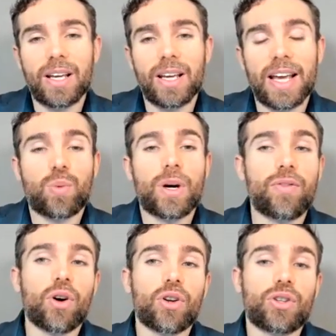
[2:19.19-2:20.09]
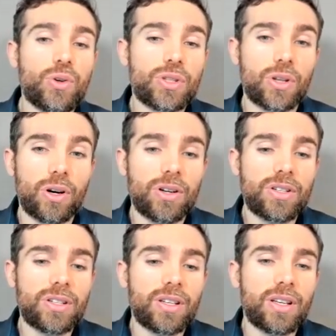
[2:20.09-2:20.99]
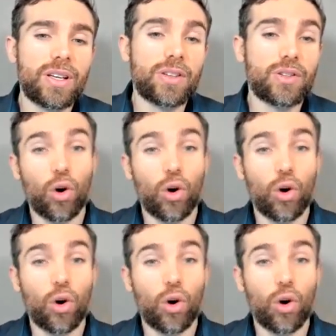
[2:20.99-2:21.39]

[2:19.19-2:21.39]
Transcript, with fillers: is where you've got two stars that